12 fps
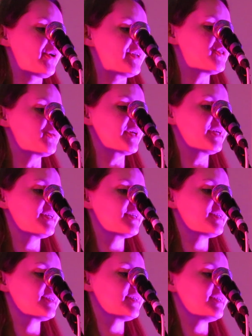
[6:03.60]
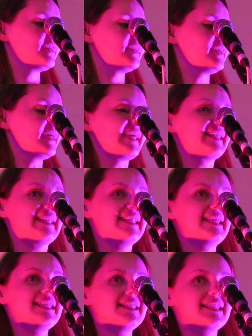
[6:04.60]
poetry. At
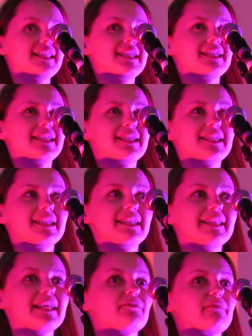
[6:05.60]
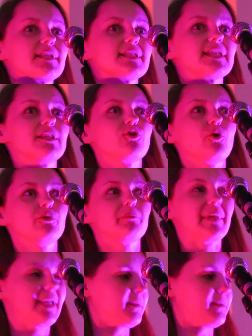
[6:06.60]
least, that's what he told